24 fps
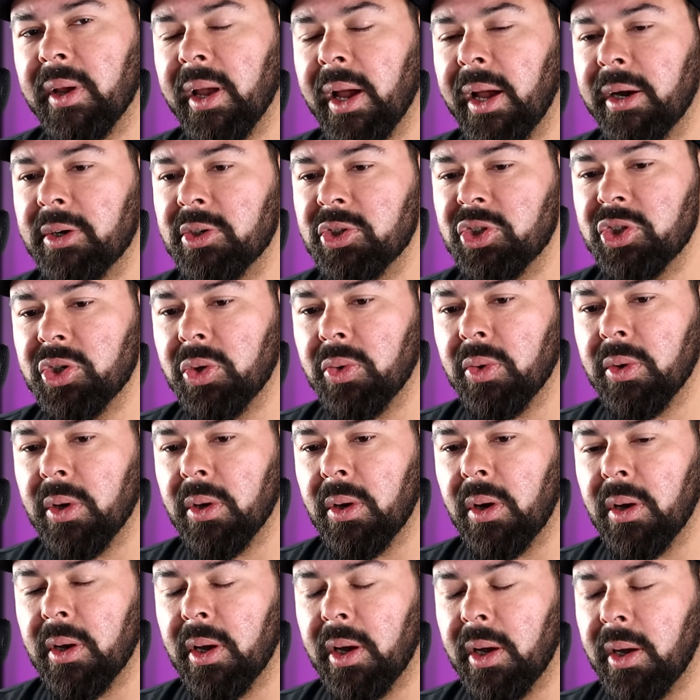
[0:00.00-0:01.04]
have gotten a
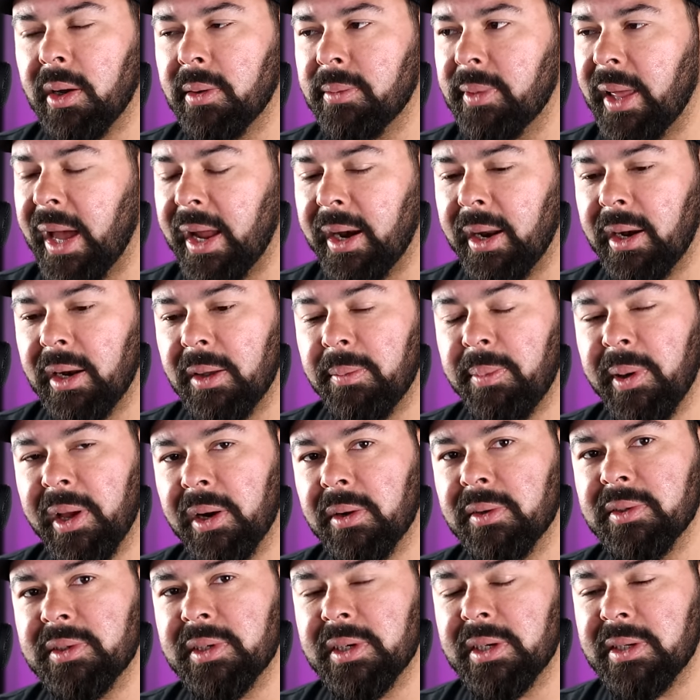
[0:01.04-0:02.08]
show had any
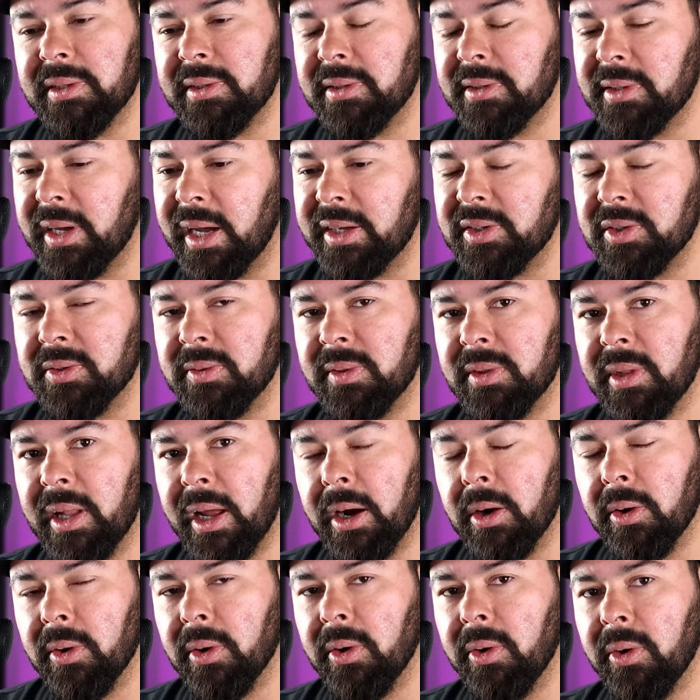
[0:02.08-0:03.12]
penalties as
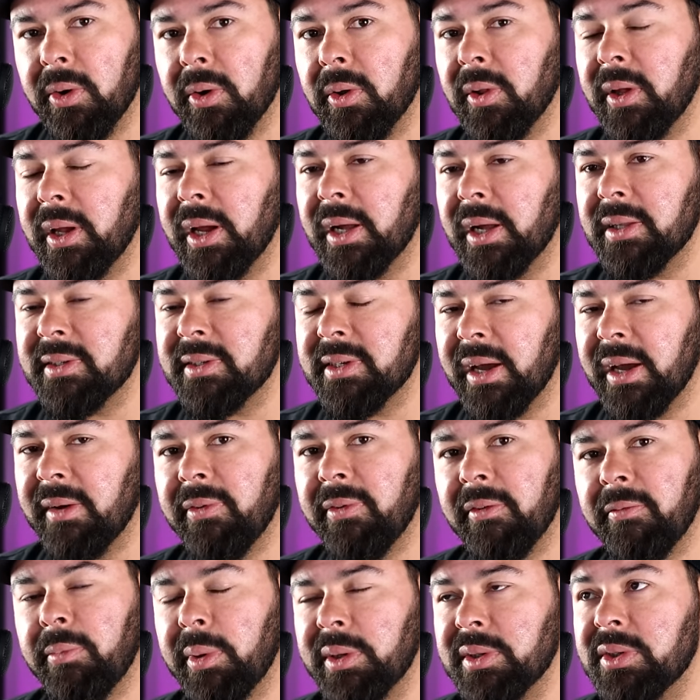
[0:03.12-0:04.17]
that are currently on
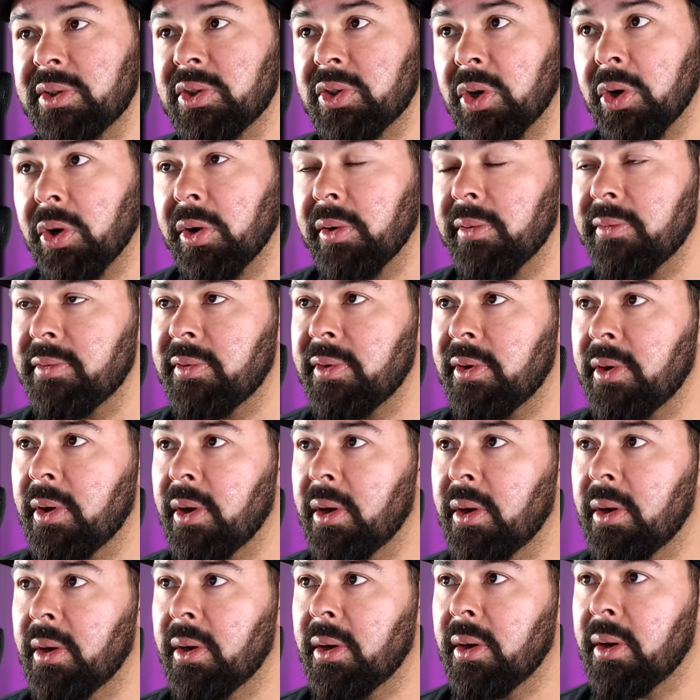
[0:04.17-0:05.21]
staff have been served,
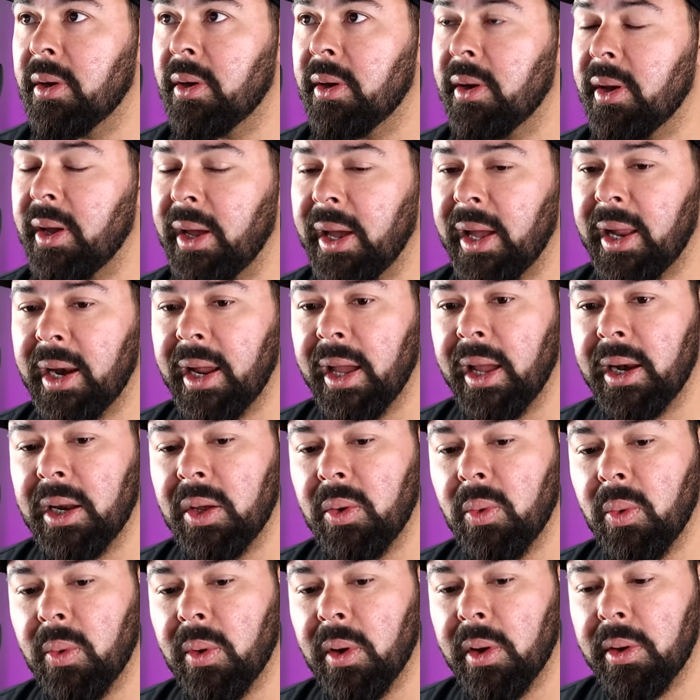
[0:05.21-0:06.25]
and
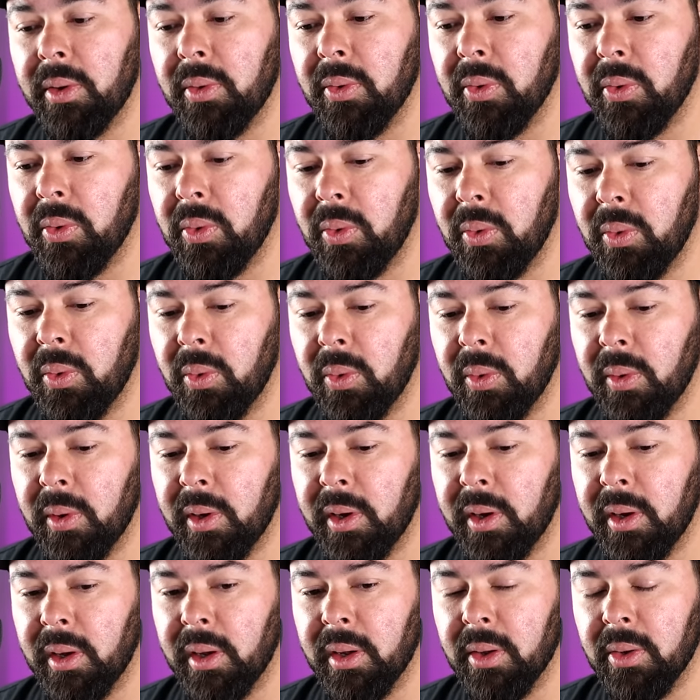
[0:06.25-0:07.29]
anyone
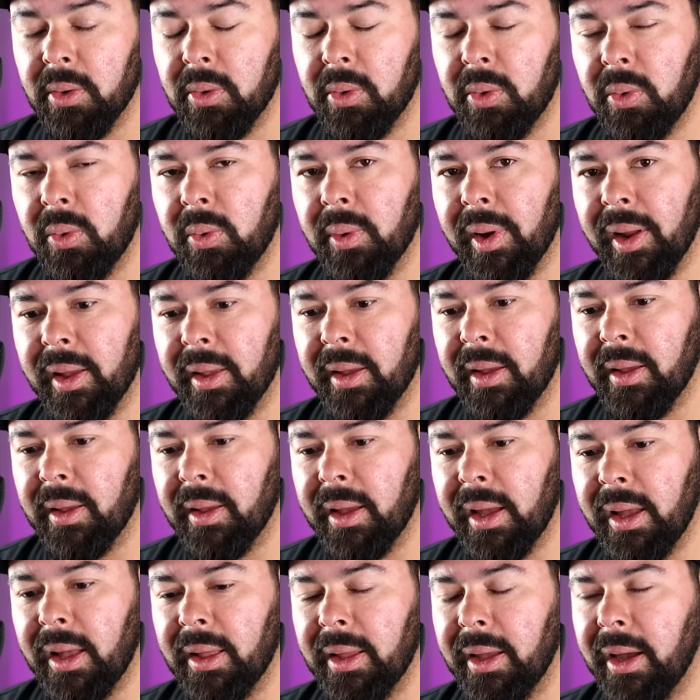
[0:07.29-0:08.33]
who
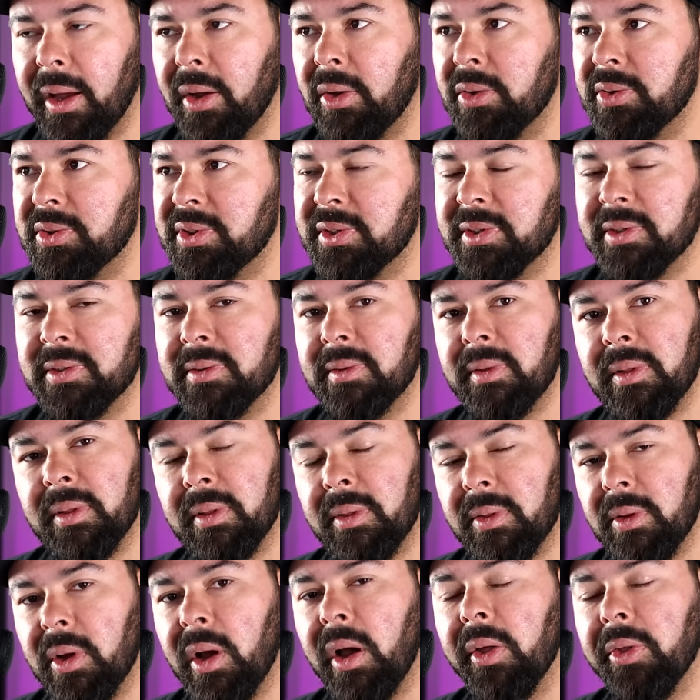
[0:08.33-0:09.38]
else
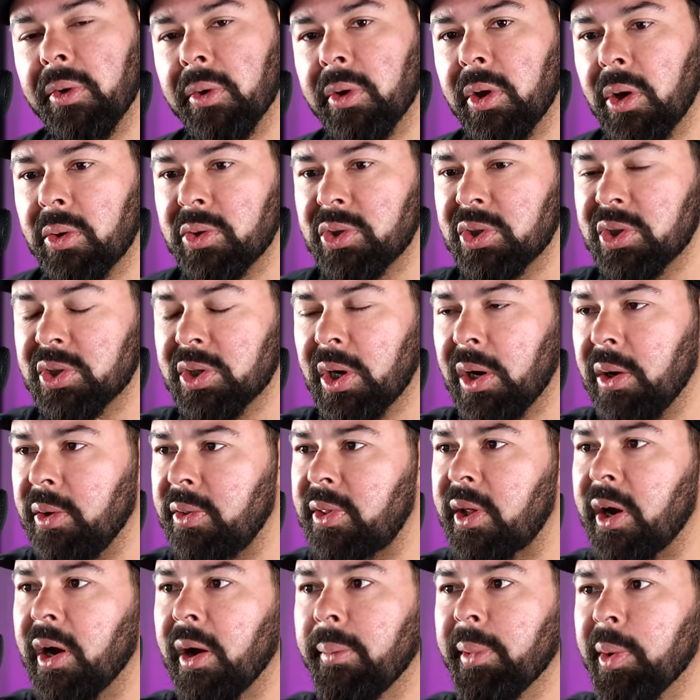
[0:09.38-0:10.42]
the other coaches
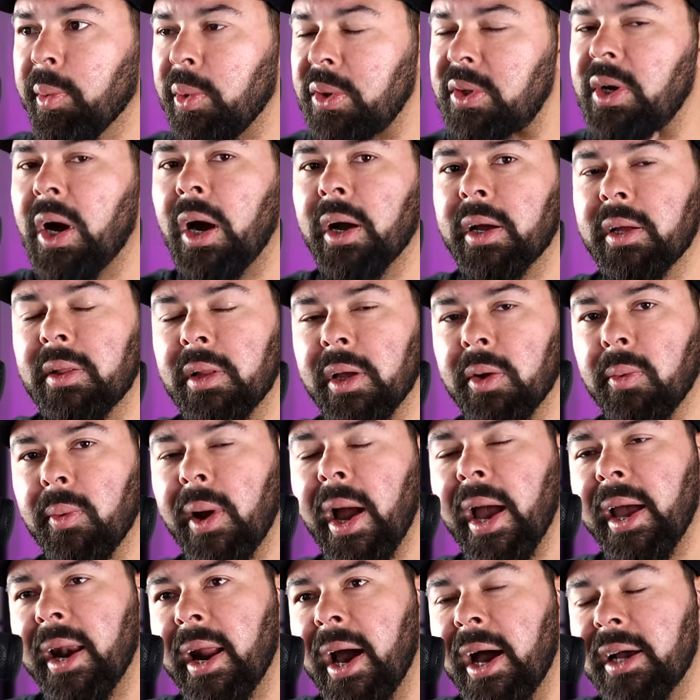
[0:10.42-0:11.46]
aren't there. I mean, we're talking
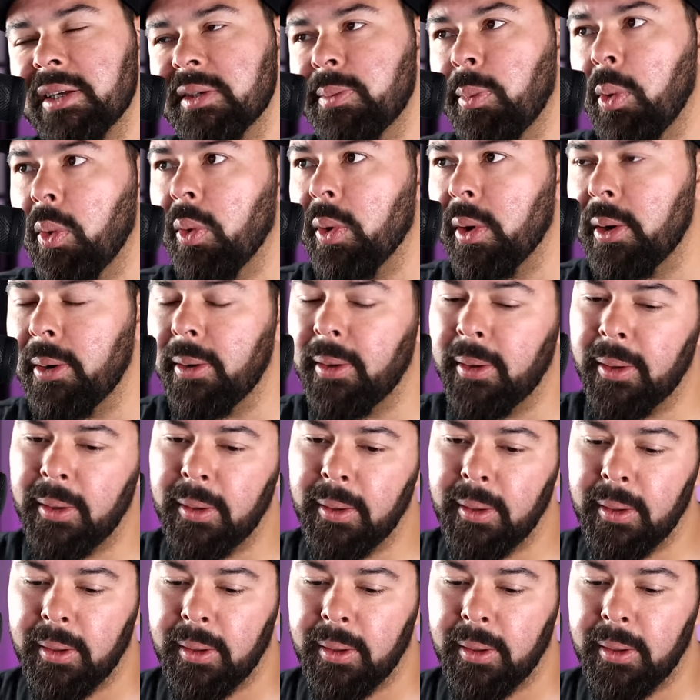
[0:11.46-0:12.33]
like Ryan Osborne,